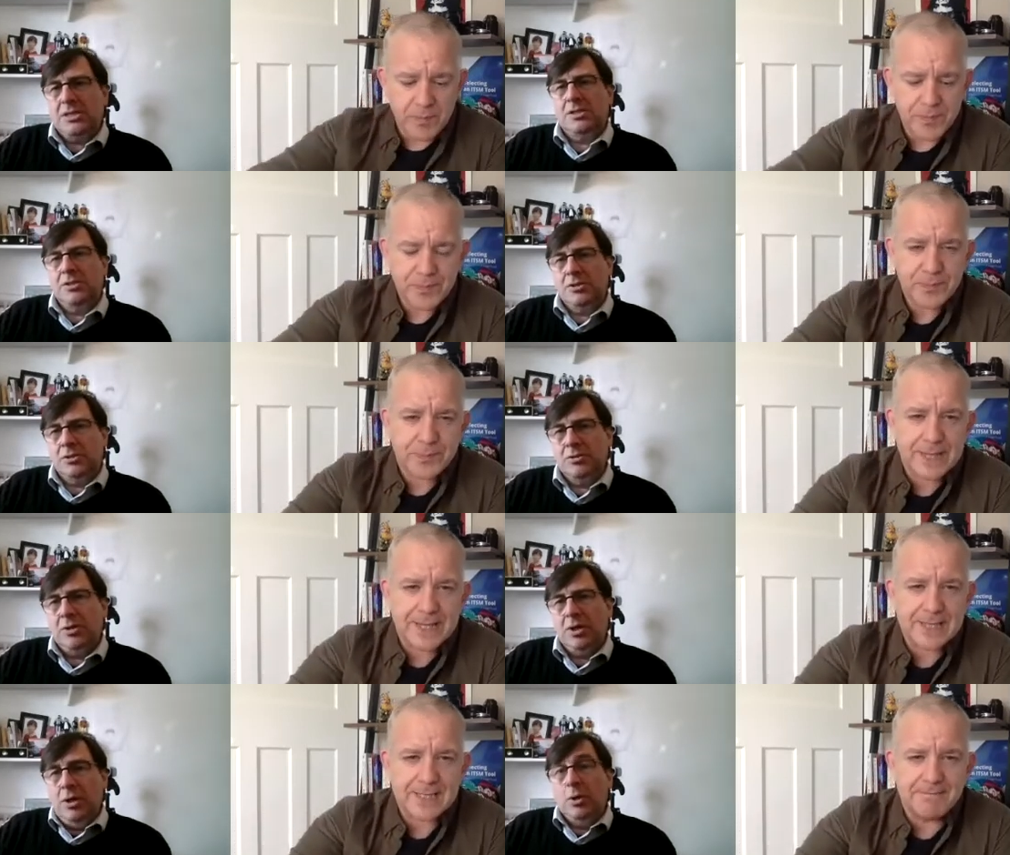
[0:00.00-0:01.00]
Speaker 1: to
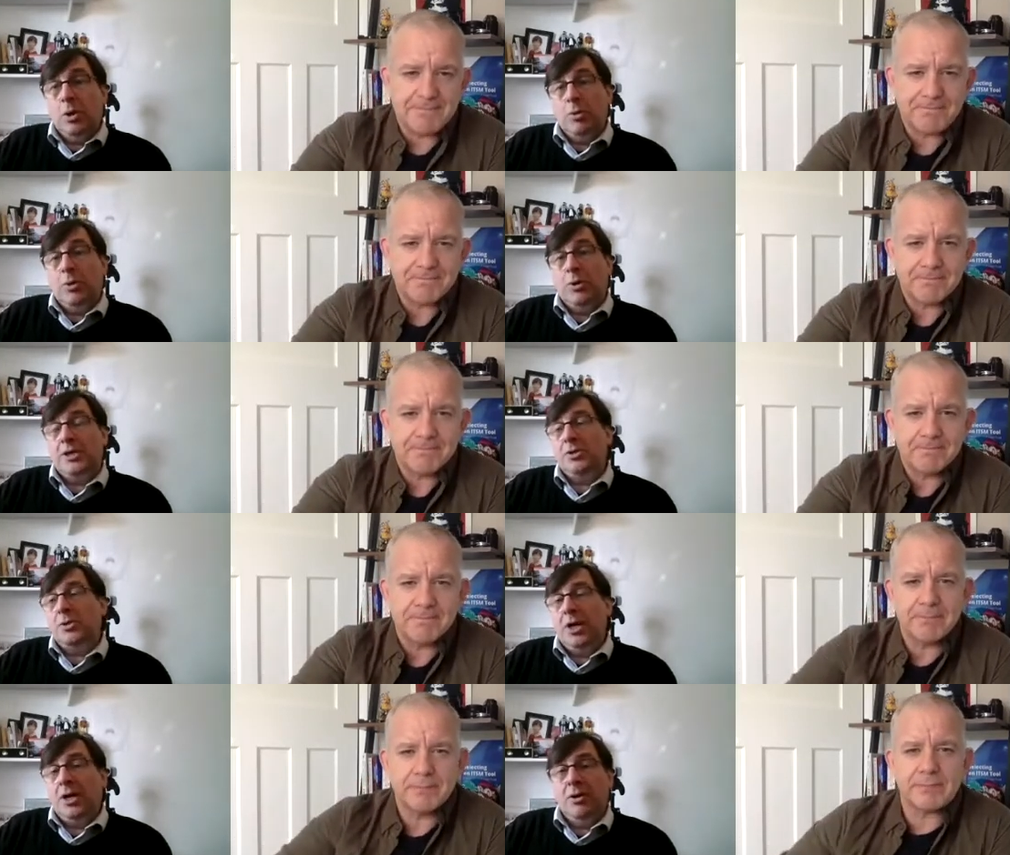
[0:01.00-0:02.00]
look at what they do now
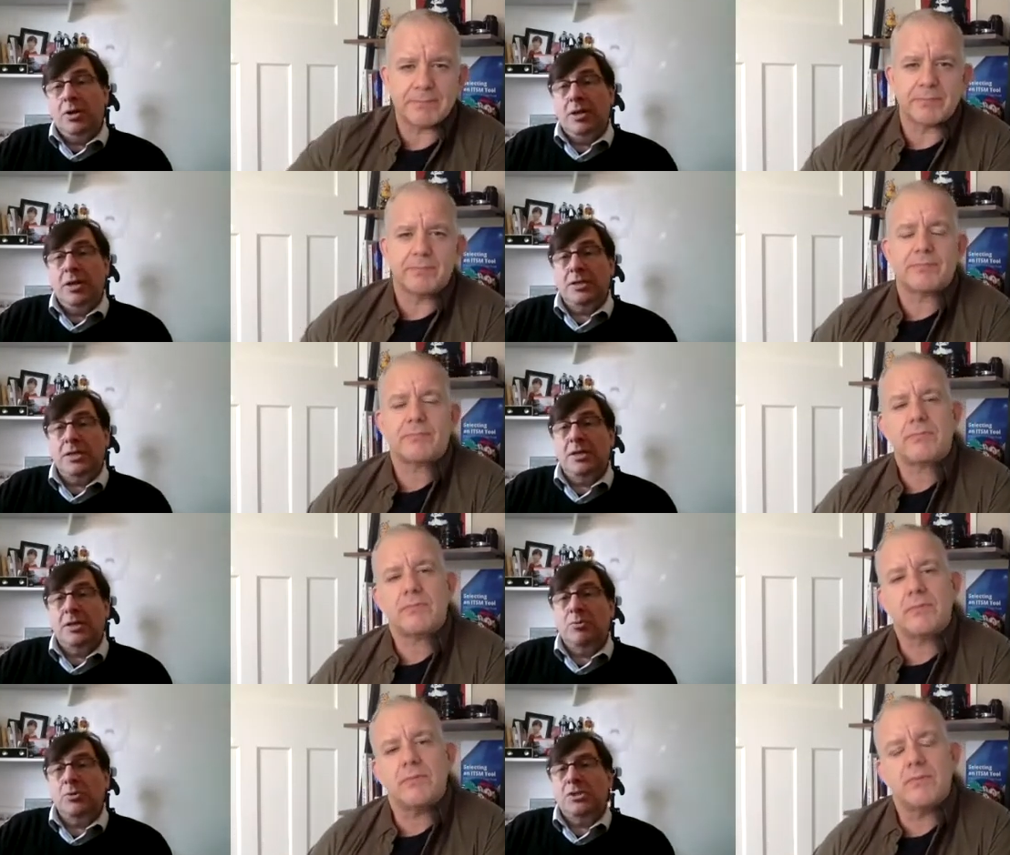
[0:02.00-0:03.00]
and as uh,
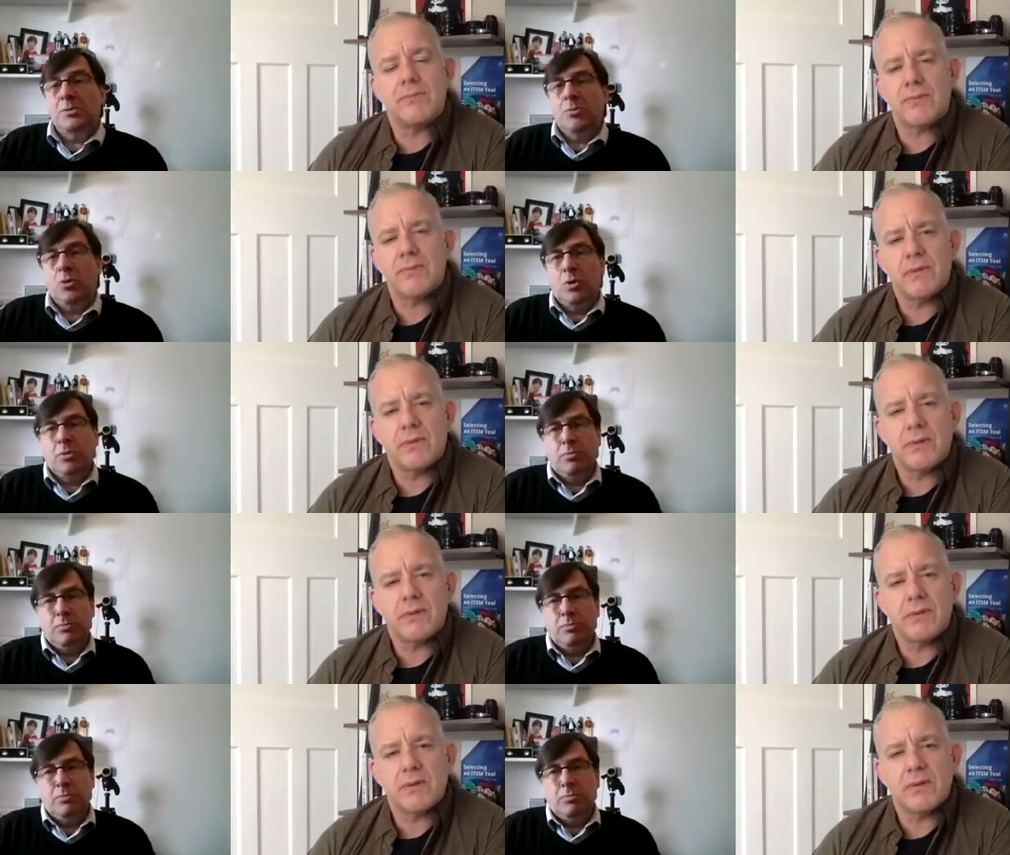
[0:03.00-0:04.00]
almost as a more
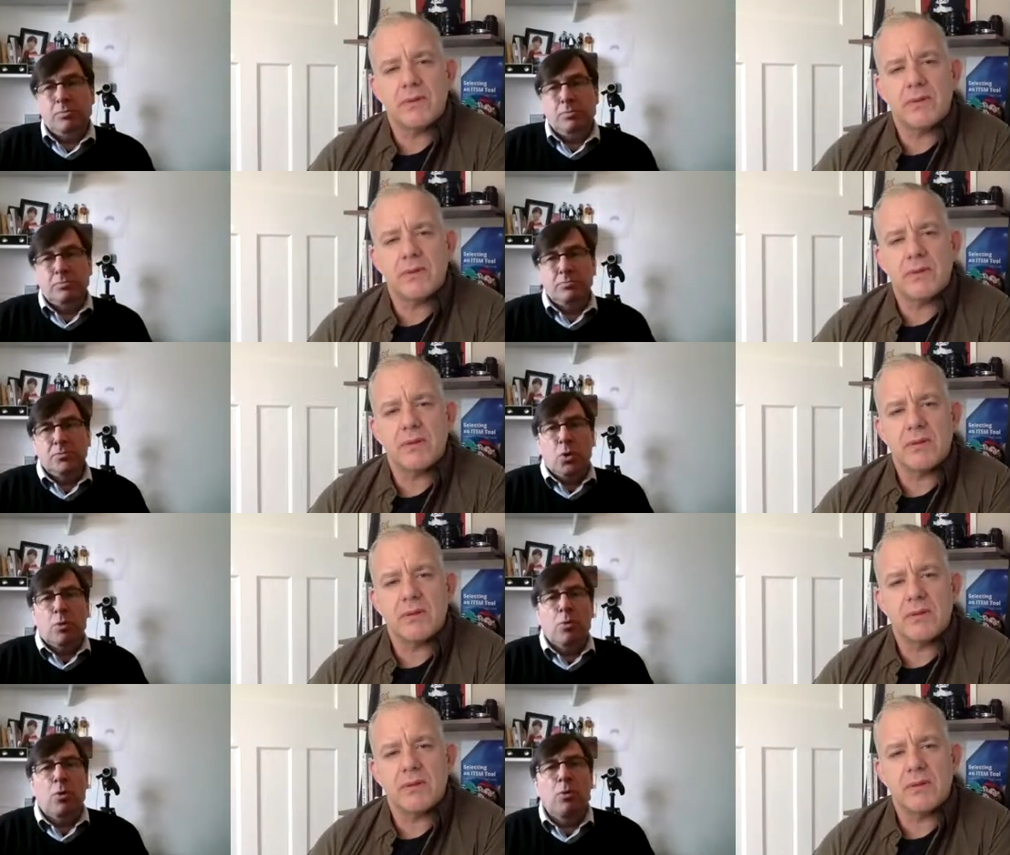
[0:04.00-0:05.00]

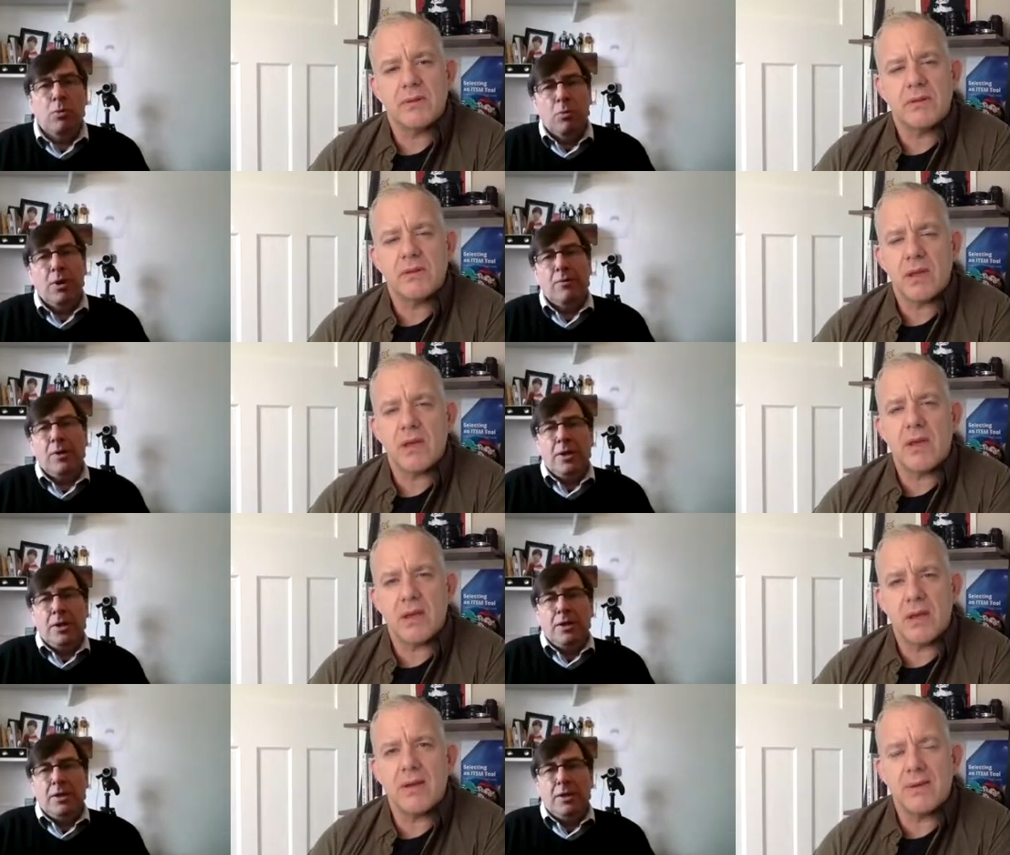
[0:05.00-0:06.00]
normal way. Yeah.
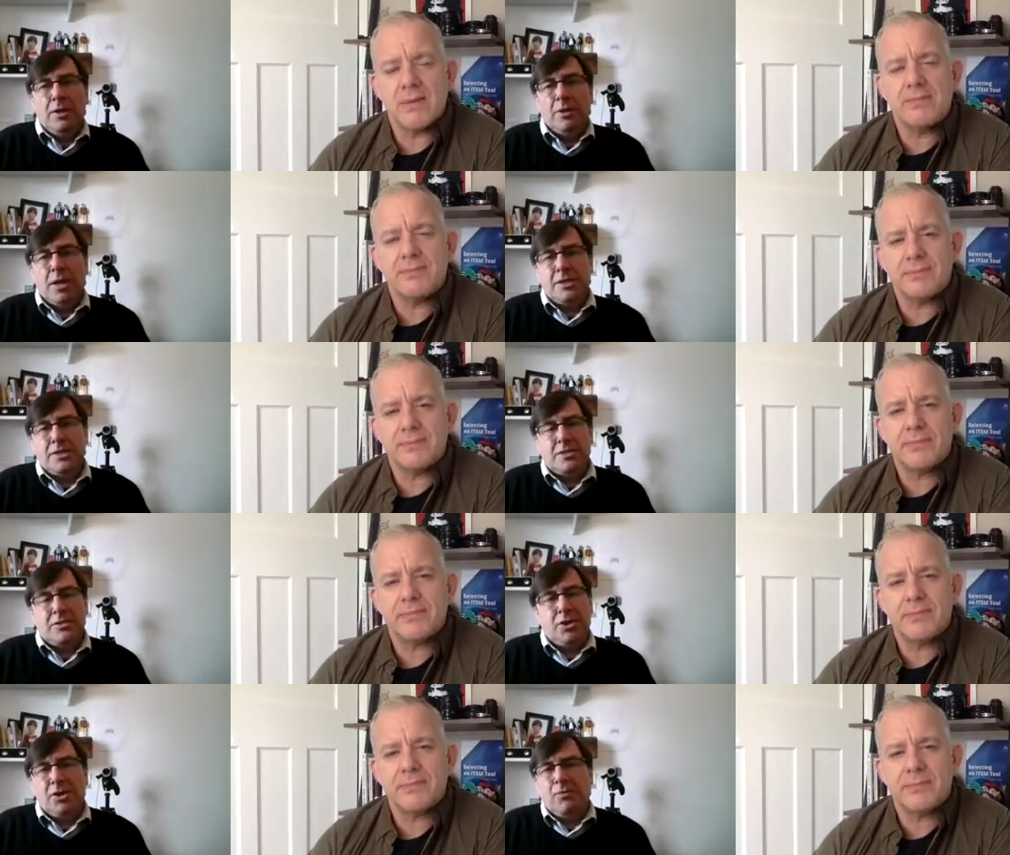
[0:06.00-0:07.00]
In the last three
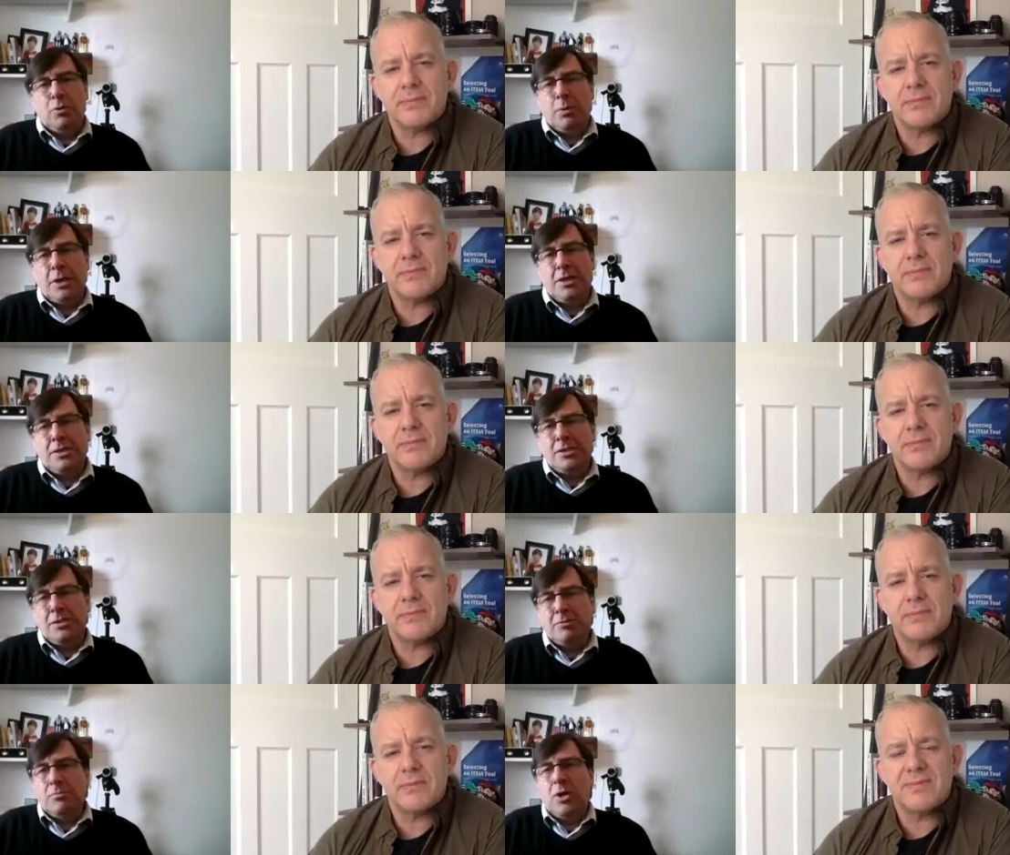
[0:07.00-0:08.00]
or four weeks,
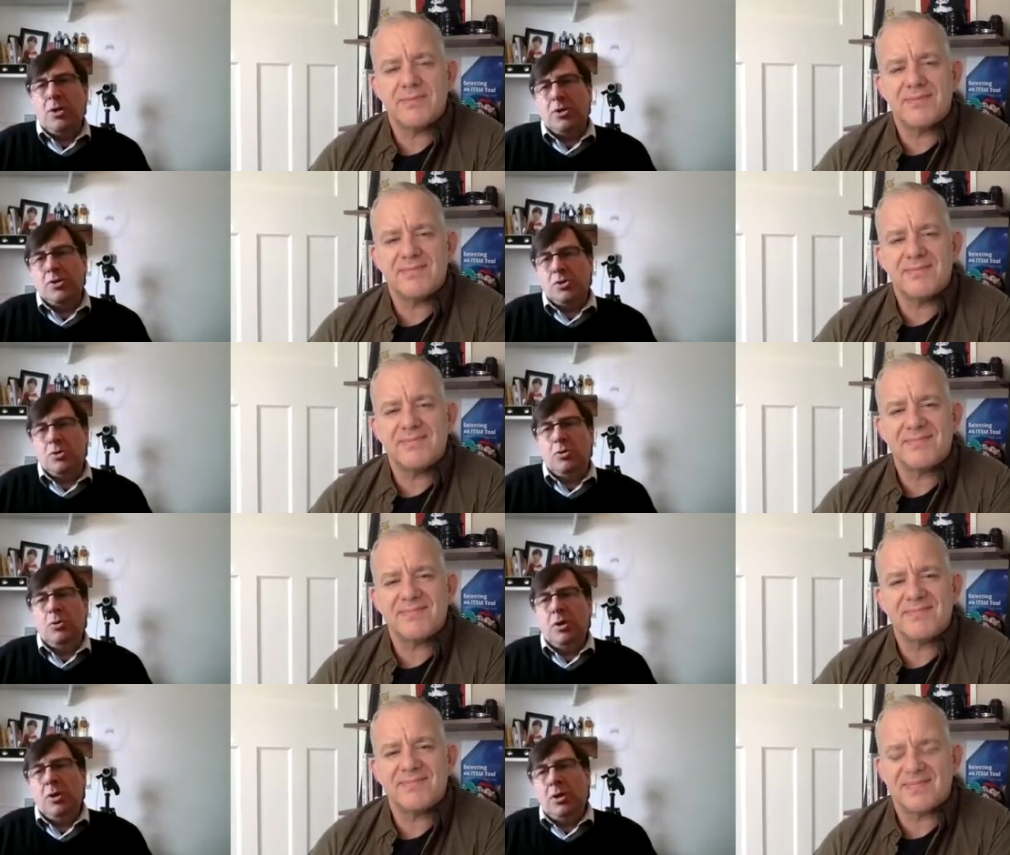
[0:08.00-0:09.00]
month or so,
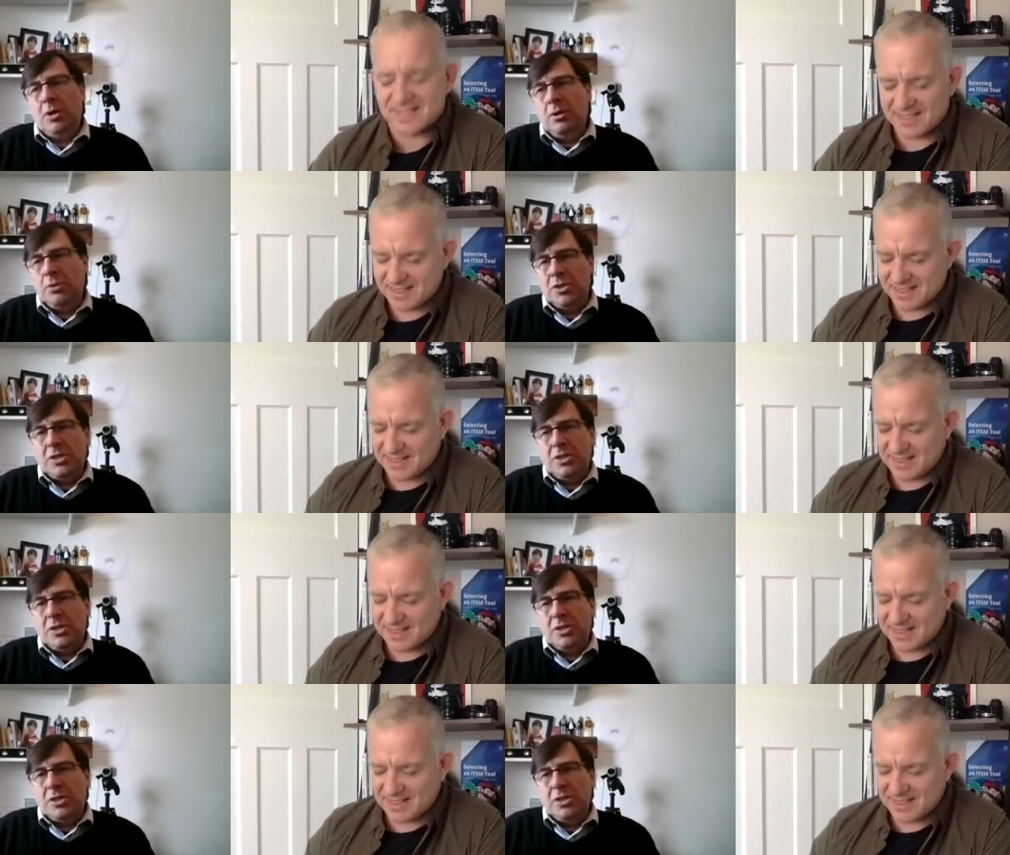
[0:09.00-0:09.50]
we're just at the